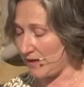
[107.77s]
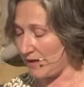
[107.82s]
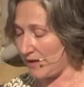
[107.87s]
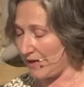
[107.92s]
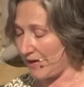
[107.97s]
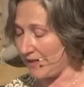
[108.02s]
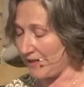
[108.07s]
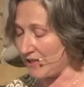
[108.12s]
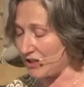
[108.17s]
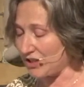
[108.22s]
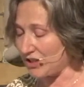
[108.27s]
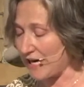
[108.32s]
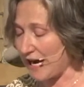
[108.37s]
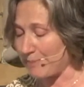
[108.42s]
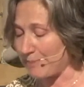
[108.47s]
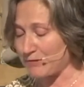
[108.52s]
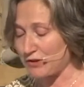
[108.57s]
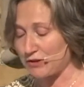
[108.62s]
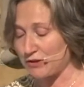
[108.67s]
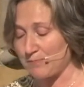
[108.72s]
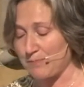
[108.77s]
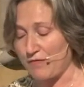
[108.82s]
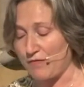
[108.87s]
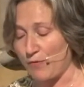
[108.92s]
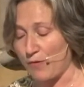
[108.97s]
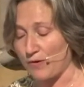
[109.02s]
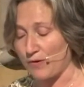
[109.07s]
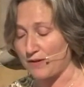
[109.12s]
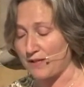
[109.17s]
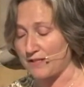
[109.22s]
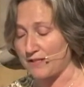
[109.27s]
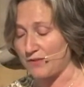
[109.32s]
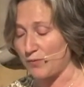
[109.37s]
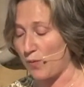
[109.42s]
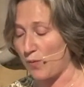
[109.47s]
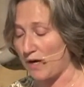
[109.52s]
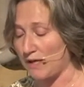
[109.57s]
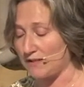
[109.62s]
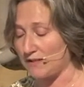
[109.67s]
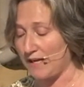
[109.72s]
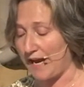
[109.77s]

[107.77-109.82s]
In the chapters before this one,